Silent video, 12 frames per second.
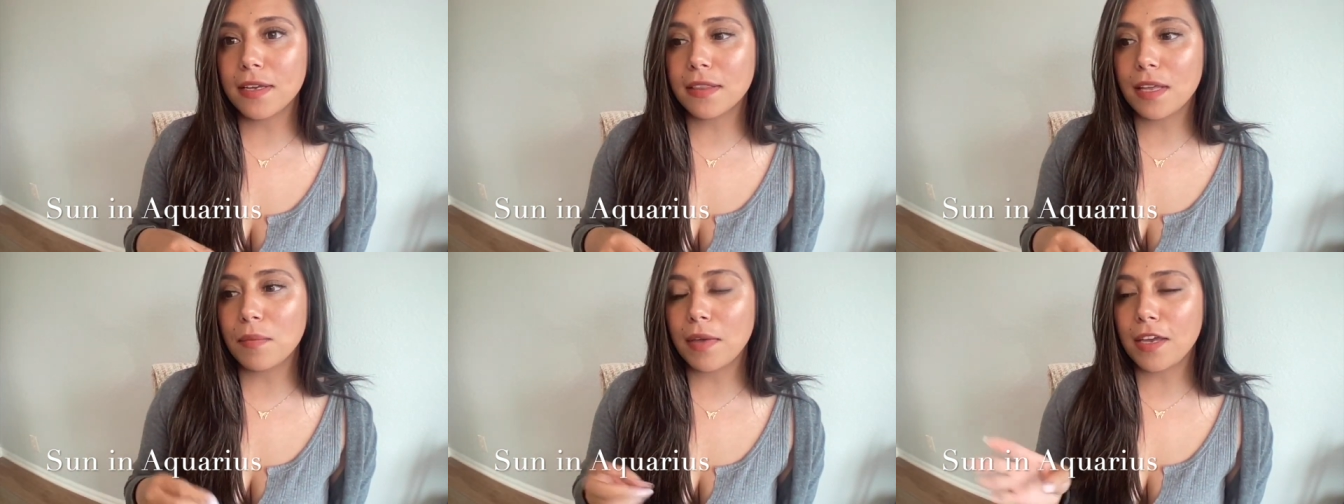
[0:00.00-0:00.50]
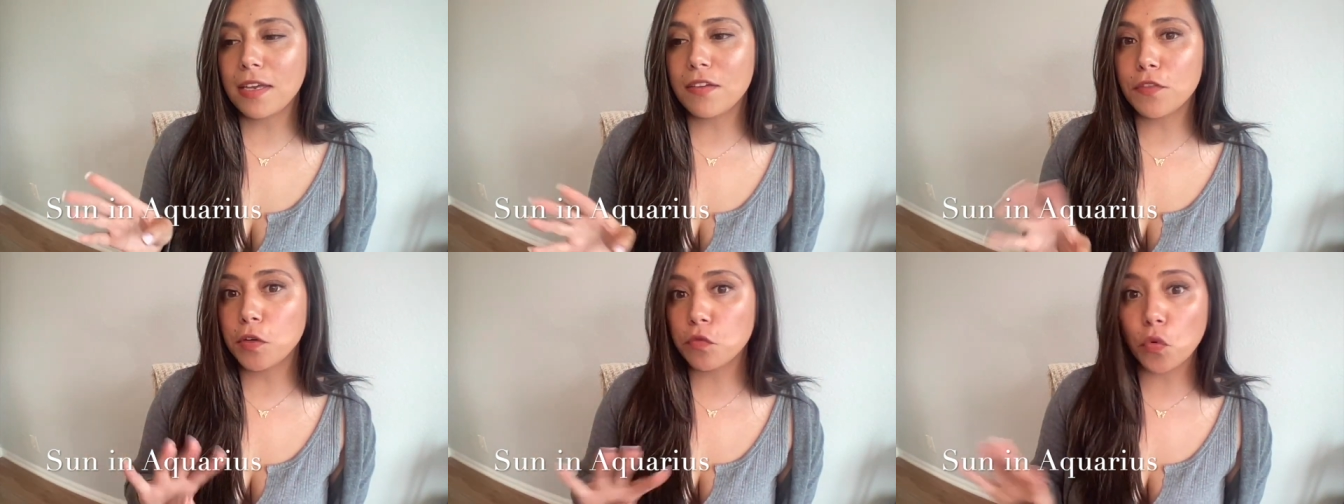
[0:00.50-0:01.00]
and they may
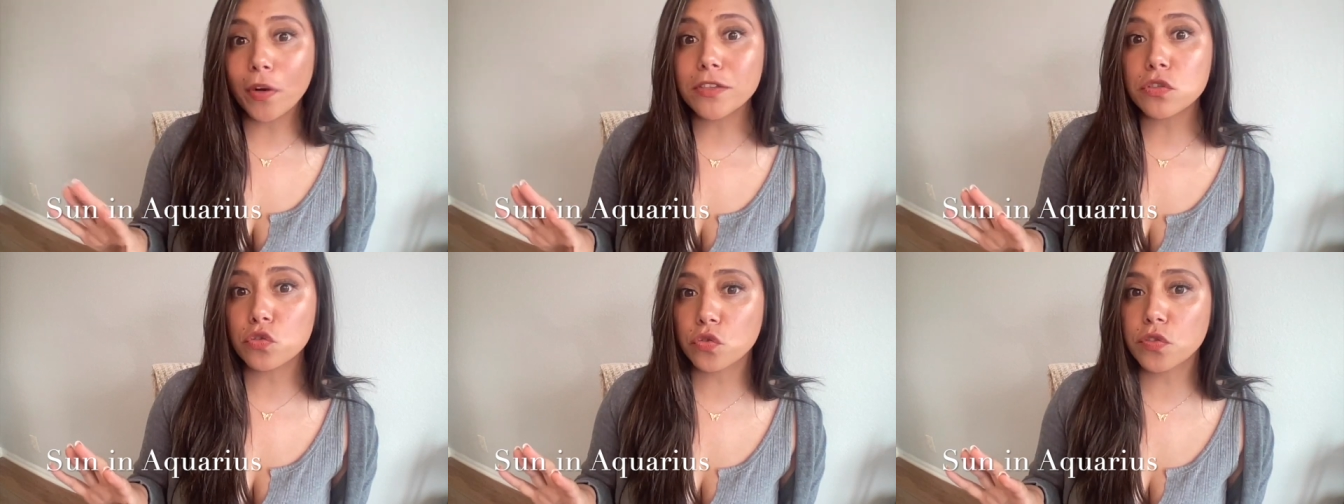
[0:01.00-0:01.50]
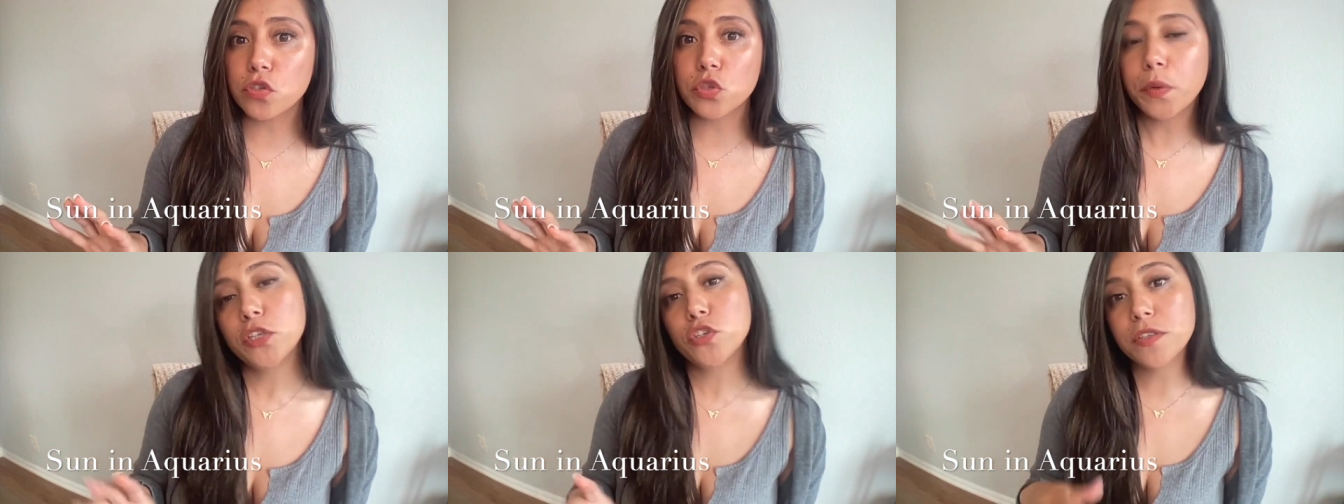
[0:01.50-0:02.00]
even avoid social
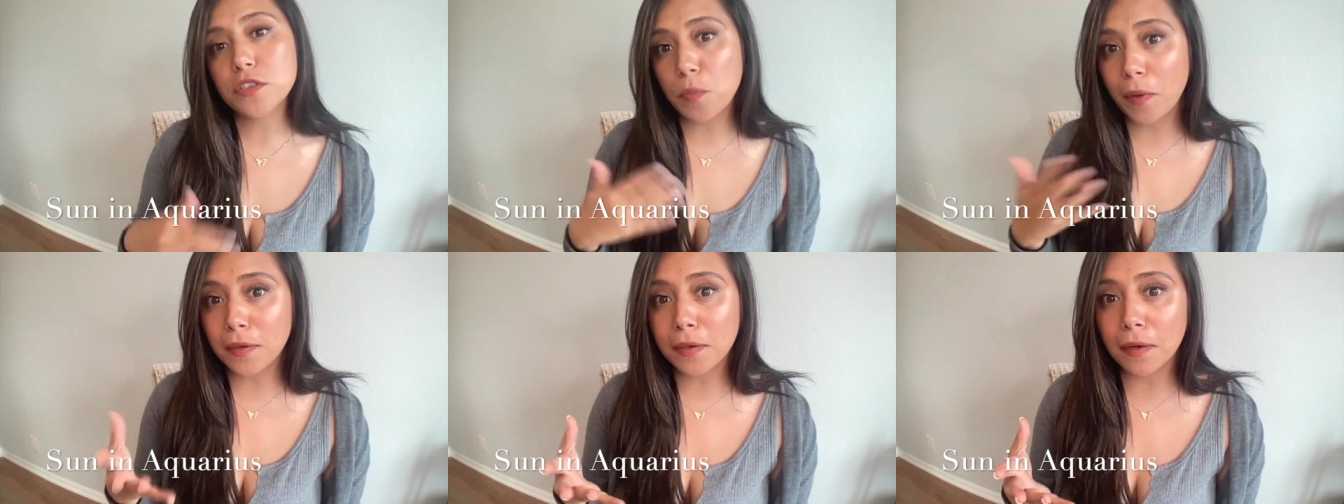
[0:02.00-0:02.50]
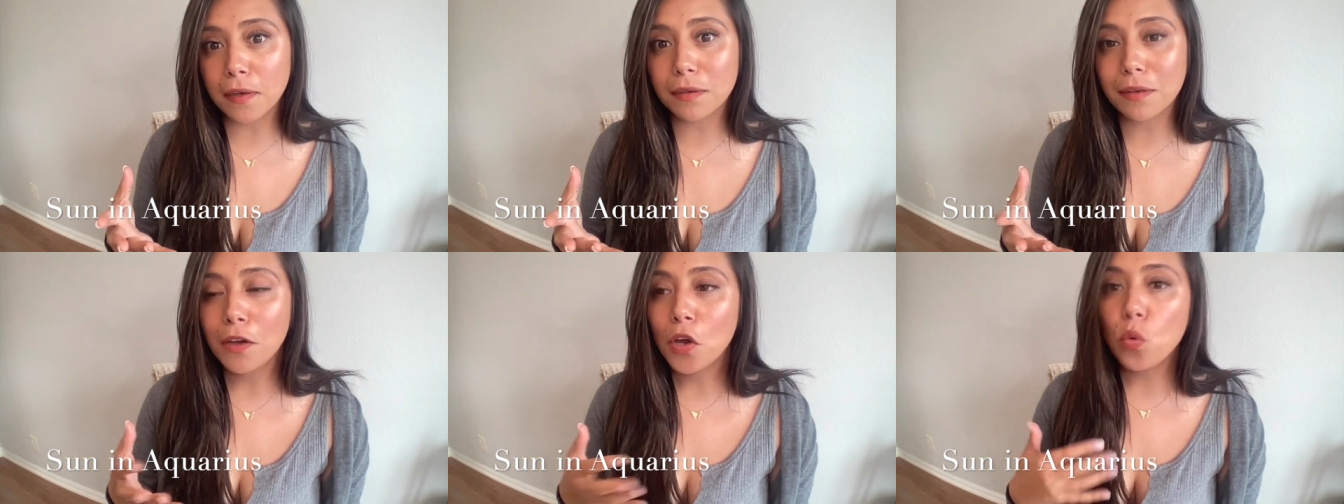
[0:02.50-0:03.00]
situations depending
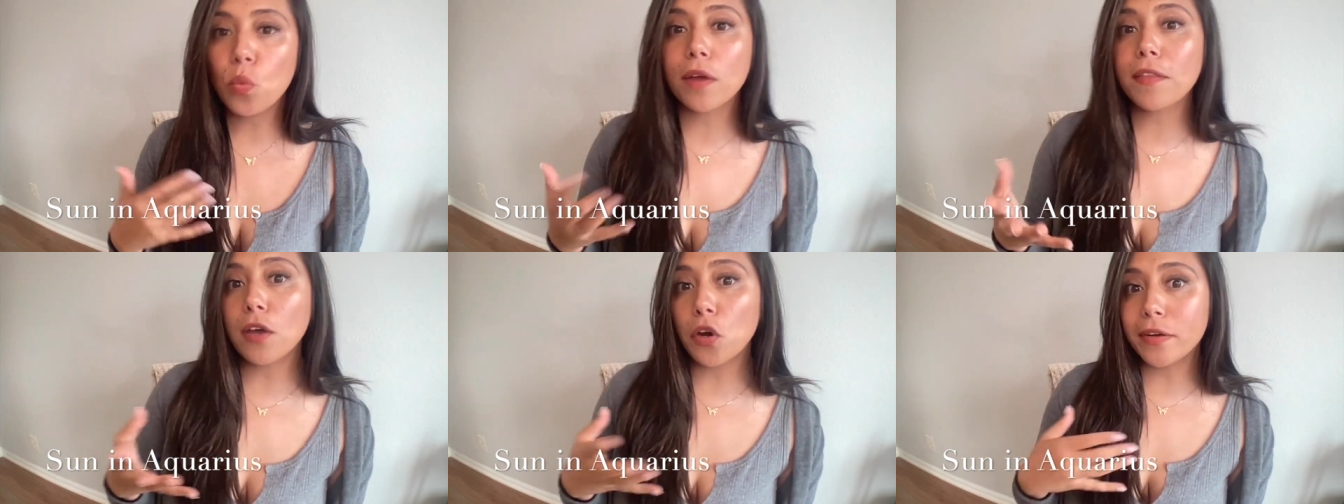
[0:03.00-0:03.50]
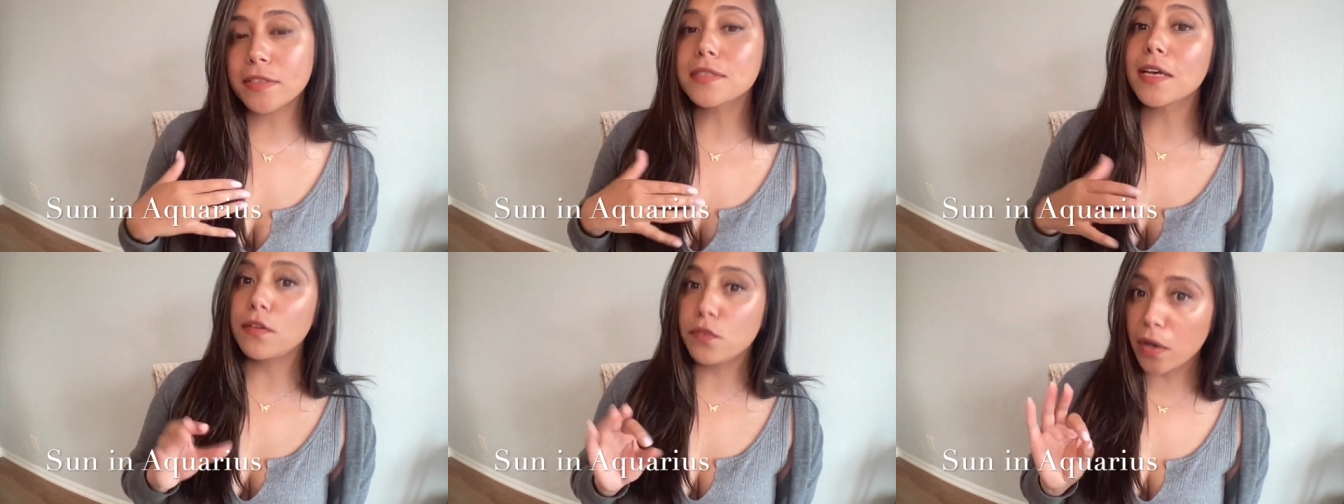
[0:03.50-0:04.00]
on where they are
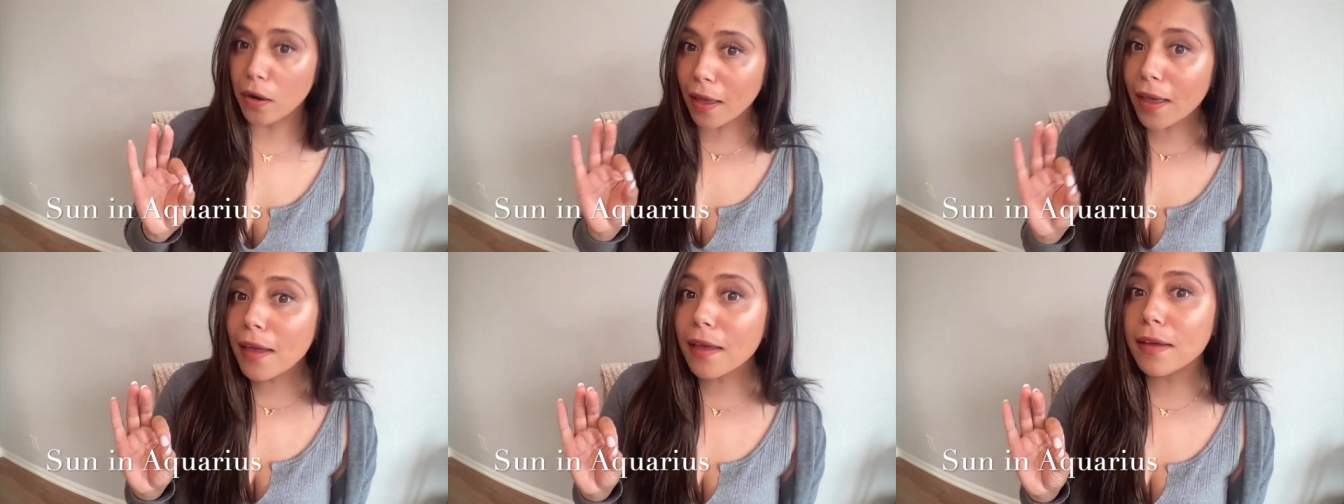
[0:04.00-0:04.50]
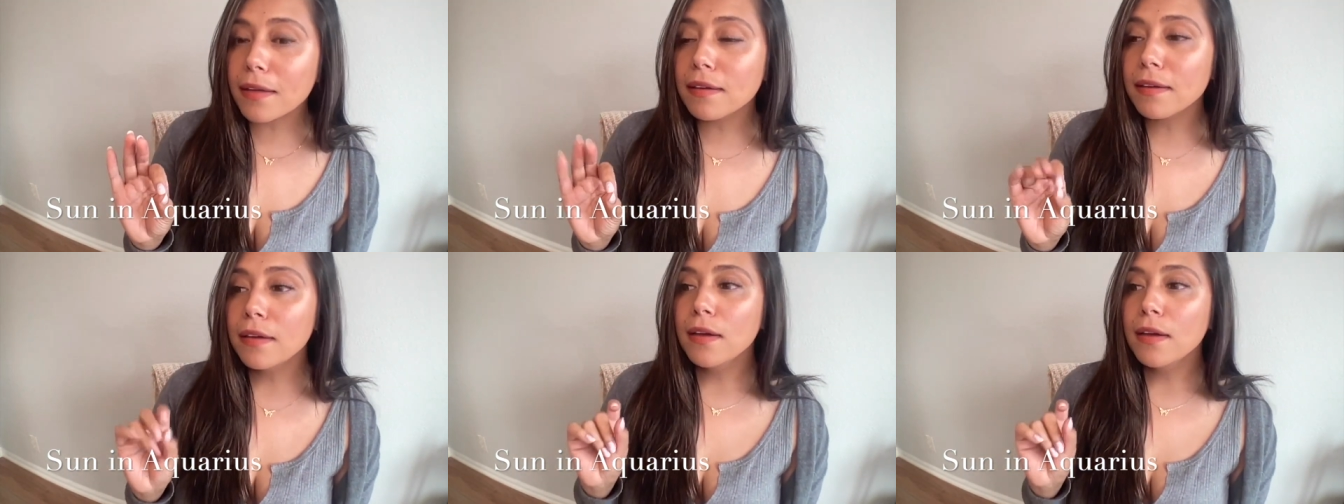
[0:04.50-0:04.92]
inside of their head.